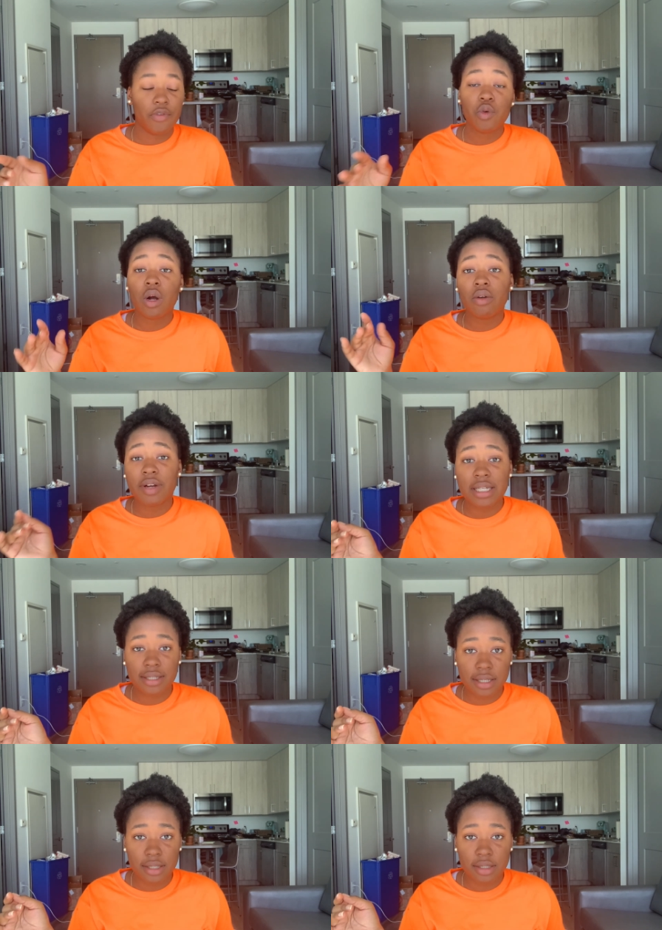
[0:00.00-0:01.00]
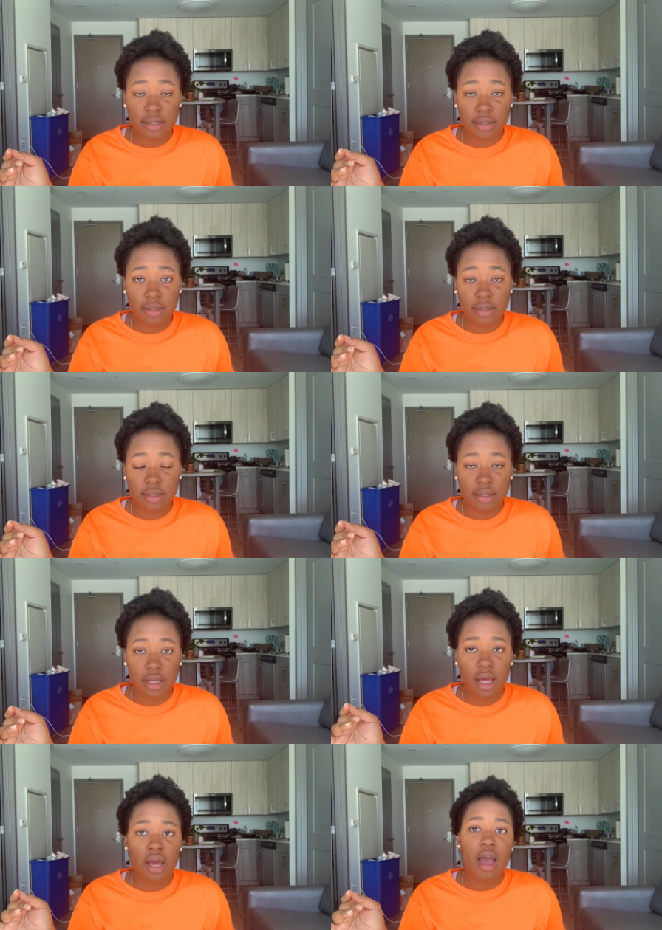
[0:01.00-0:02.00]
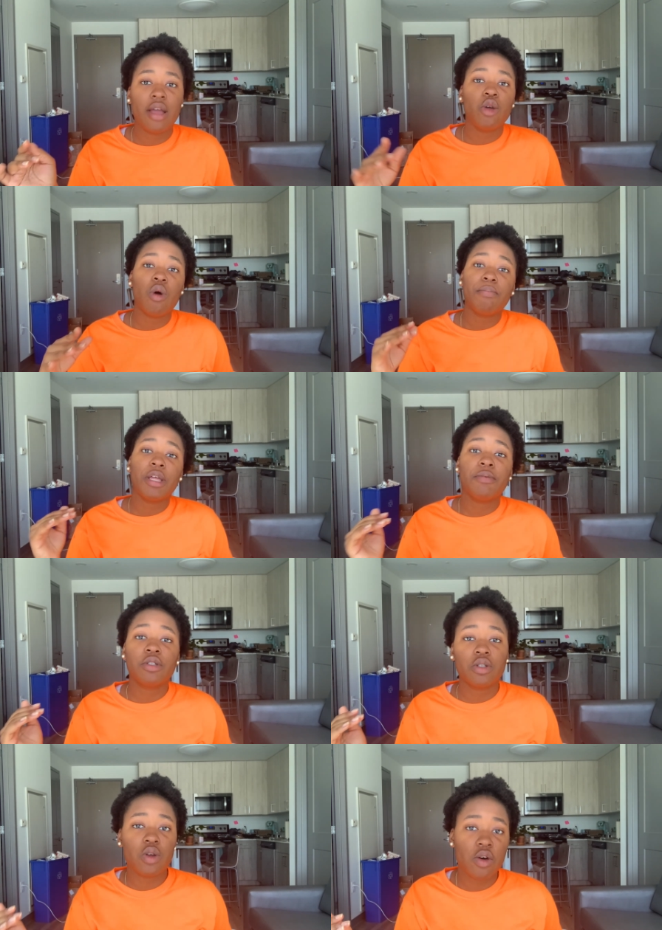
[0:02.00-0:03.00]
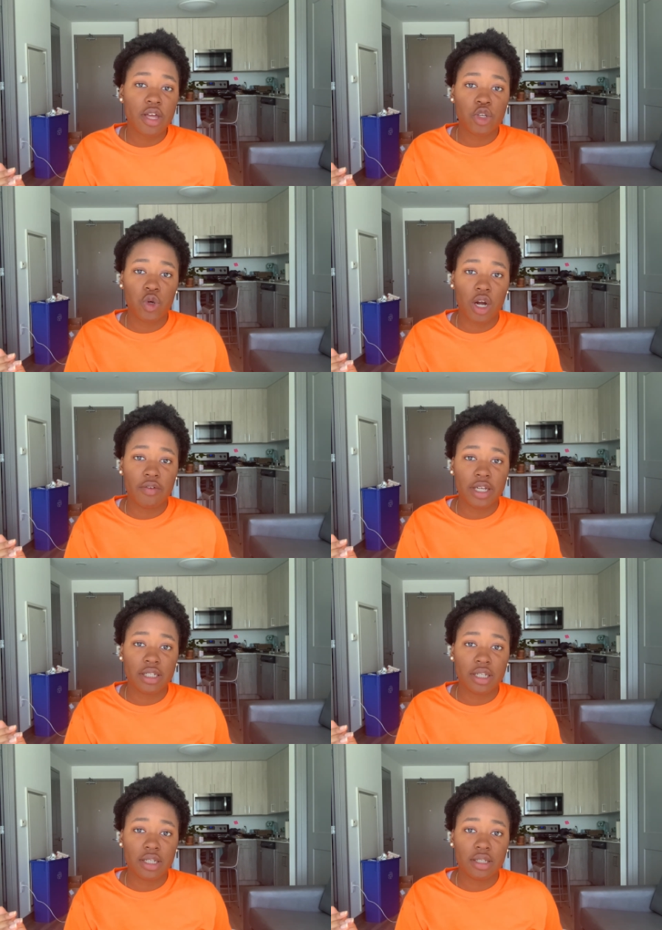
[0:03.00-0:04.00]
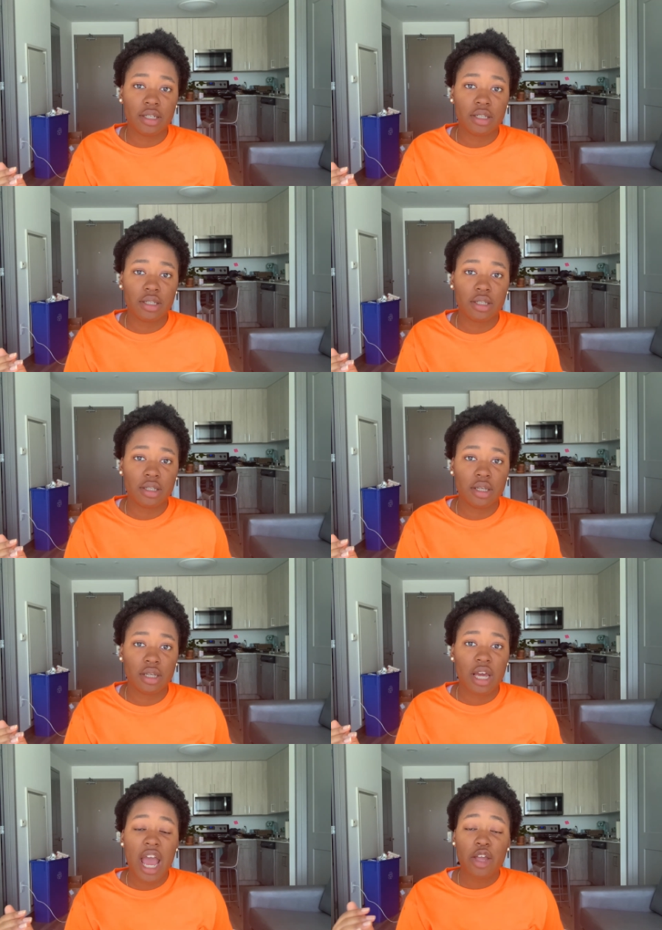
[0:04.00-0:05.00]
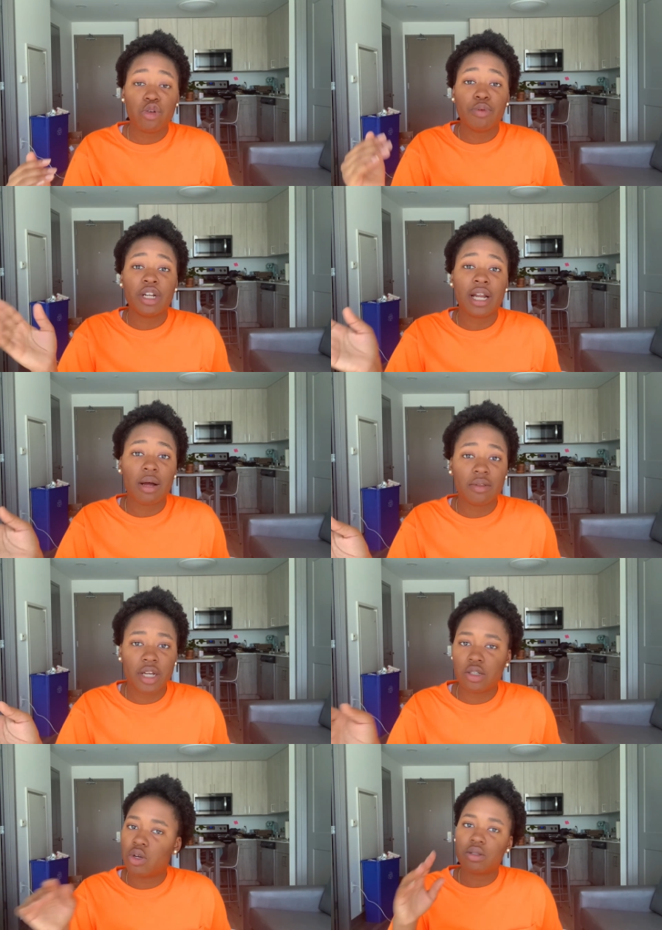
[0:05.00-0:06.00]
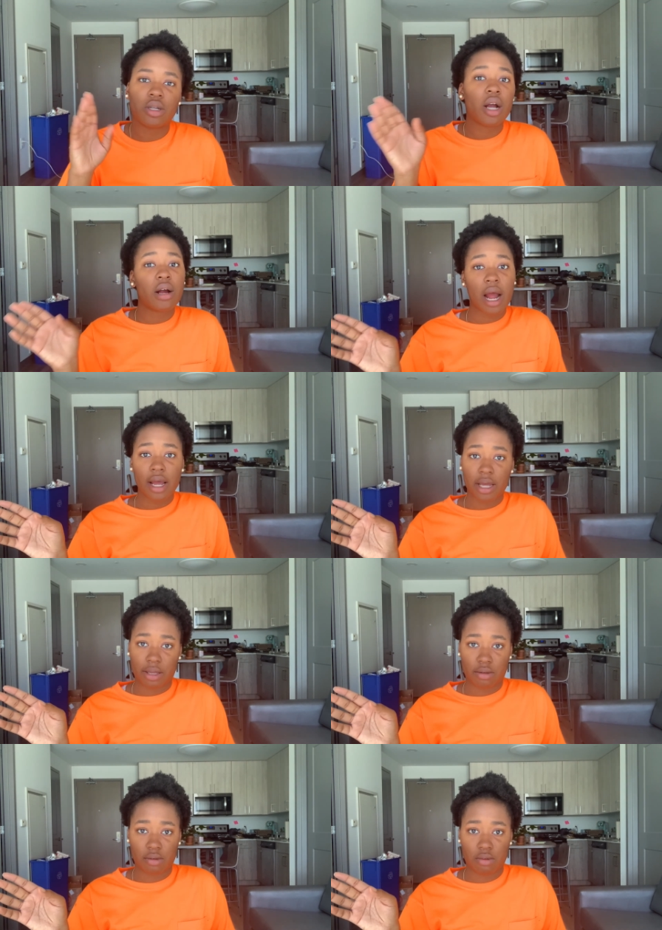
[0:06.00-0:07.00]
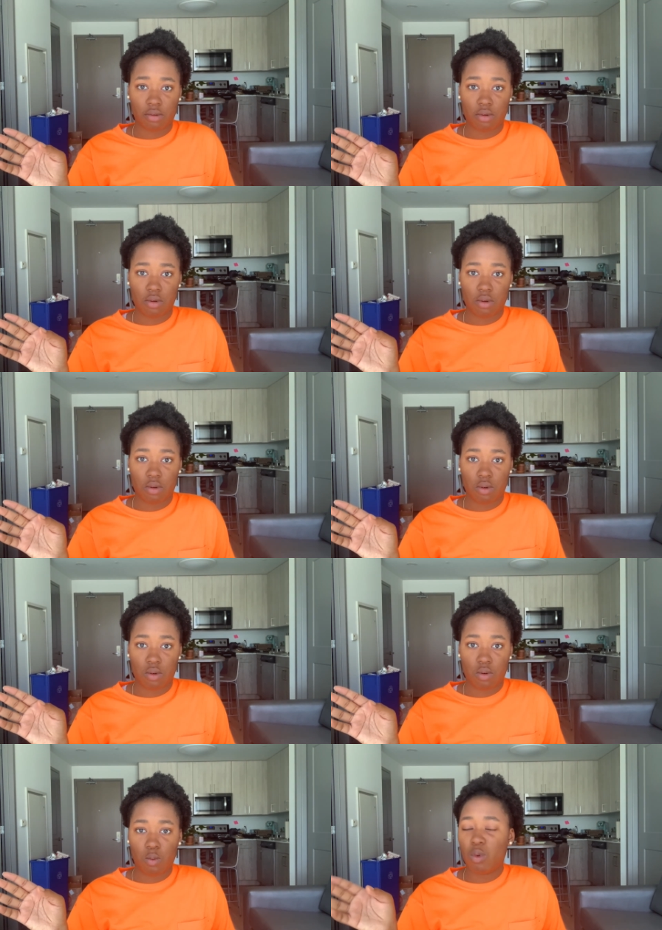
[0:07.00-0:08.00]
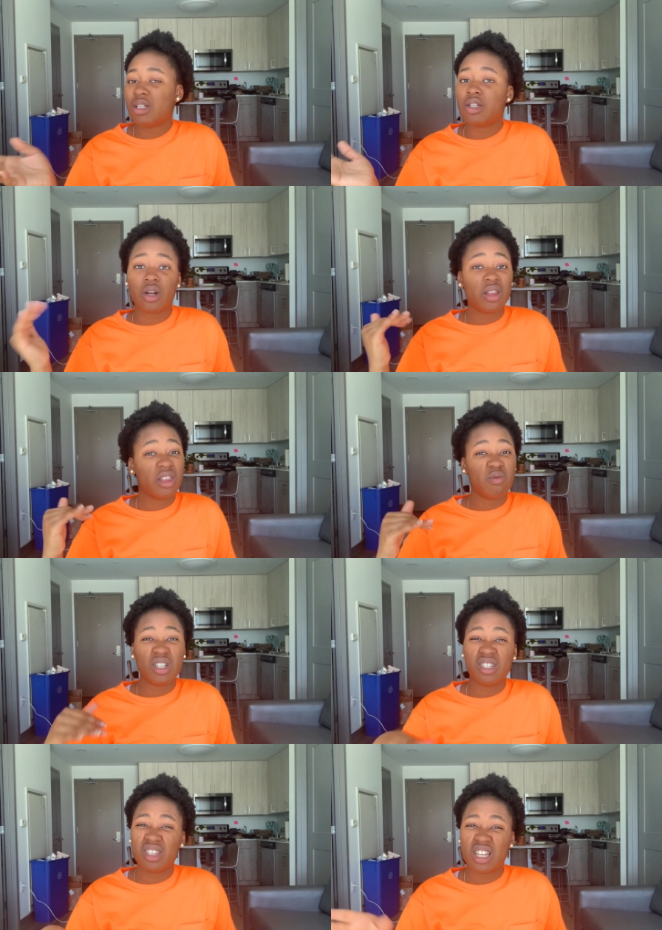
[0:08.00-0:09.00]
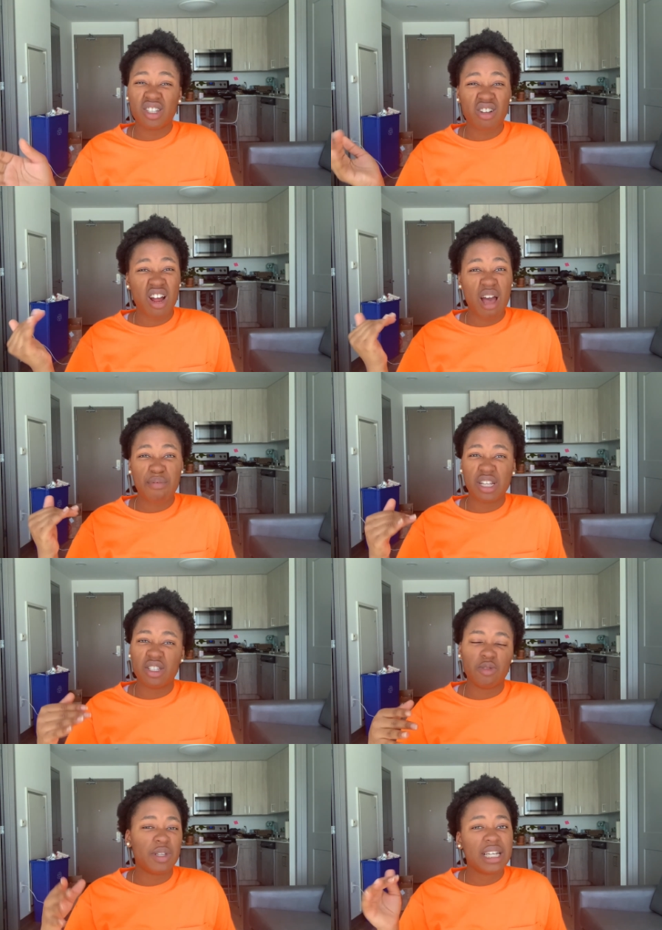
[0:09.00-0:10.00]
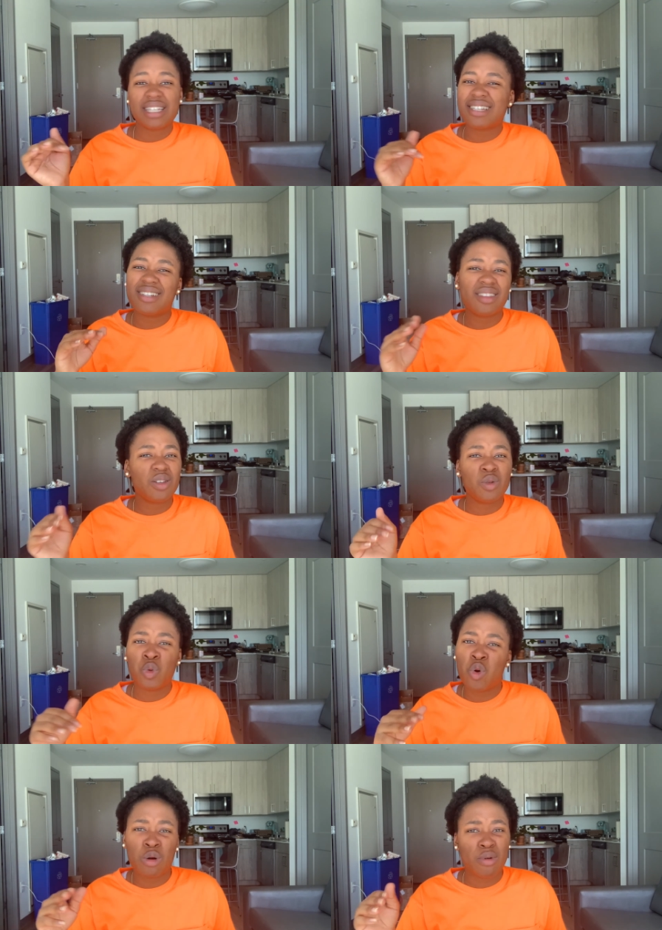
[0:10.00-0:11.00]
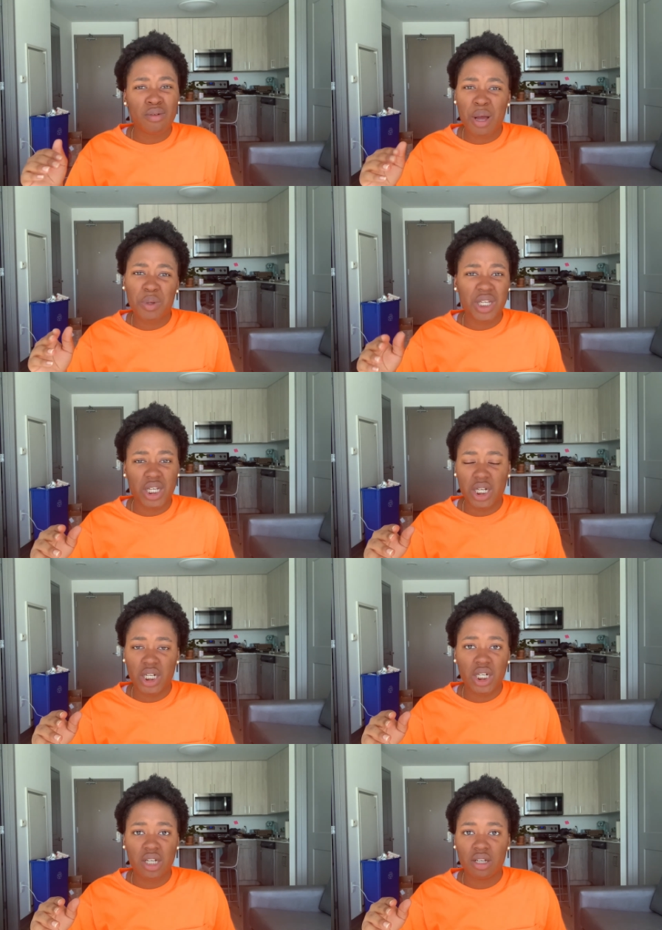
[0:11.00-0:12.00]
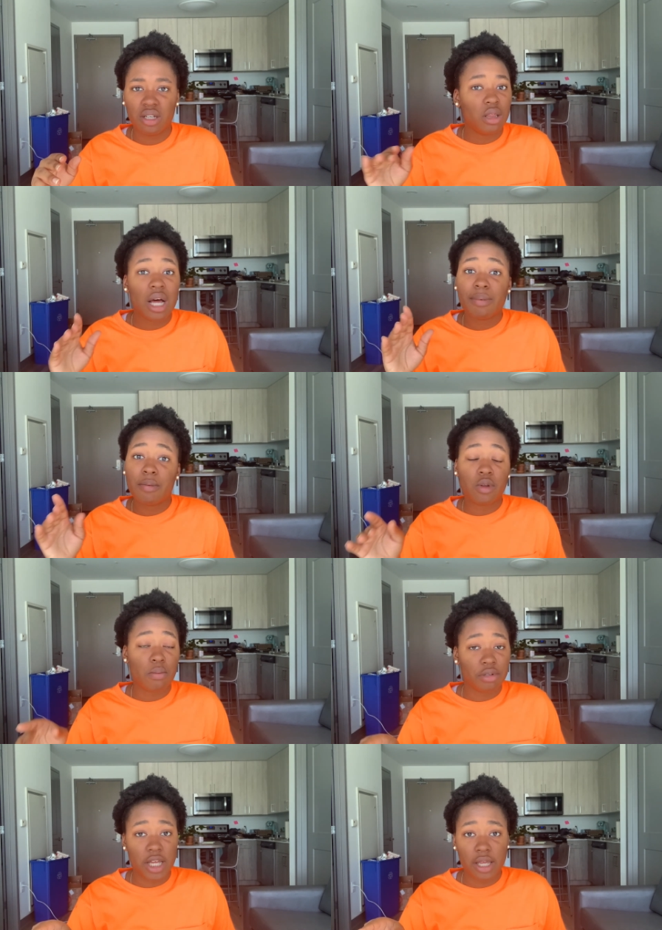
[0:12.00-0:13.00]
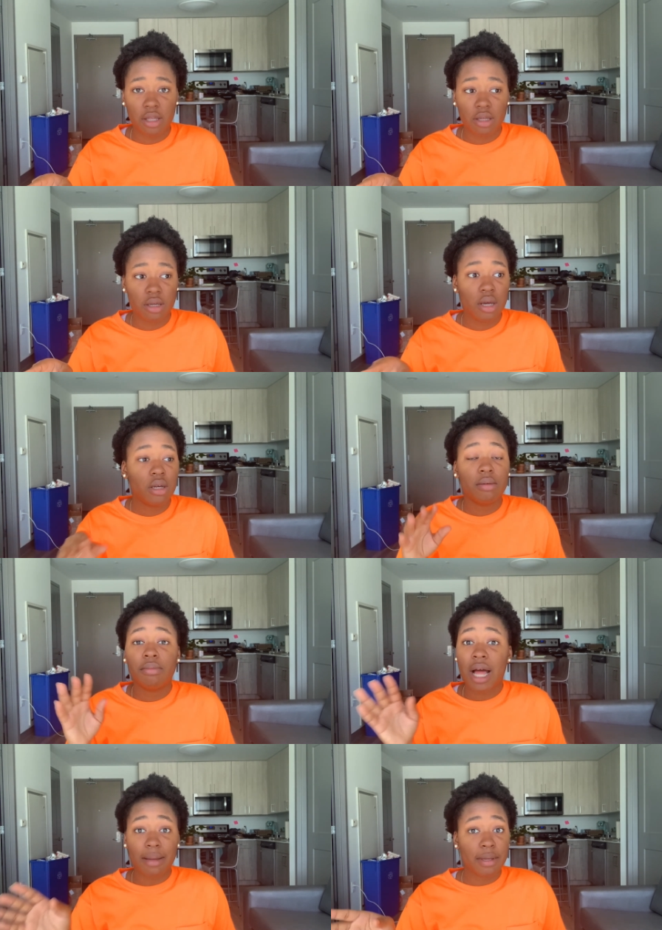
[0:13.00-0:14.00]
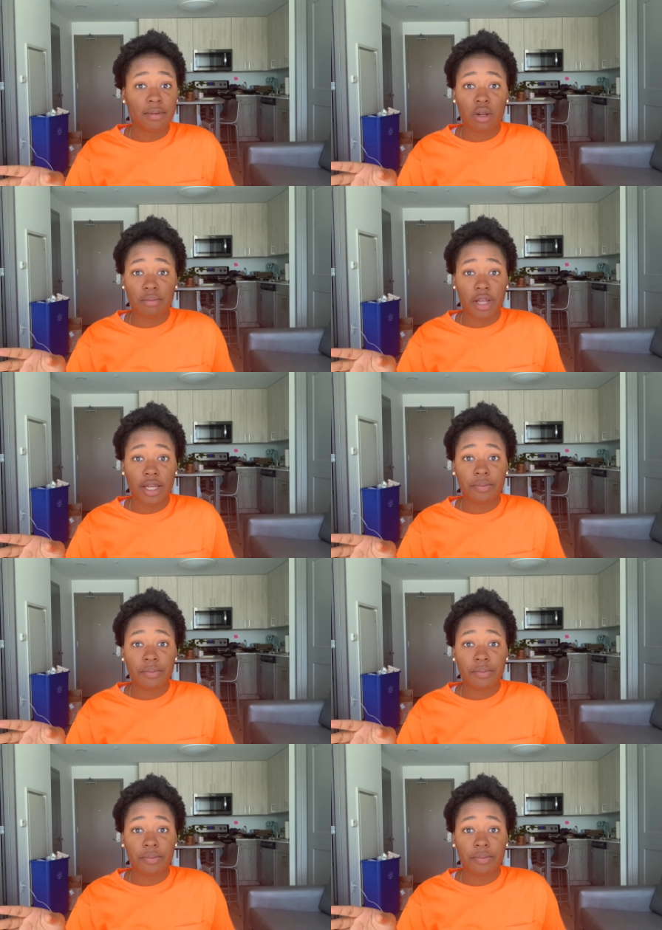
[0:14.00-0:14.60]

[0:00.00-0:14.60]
you are racist and you want people to know that you are racist and you put it out there, don't start crying. Once start, once things start happening to you, because that's not the norm around here. A lot of people don't play. Black people don't play.